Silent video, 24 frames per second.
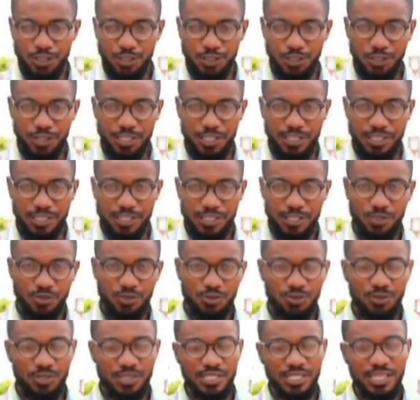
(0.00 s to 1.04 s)
unit
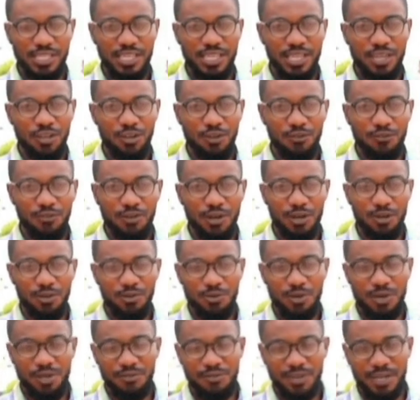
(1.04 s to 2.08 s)
to take care of uh,
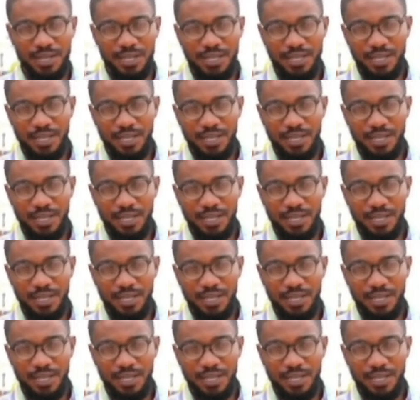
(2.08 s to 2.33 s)
whoever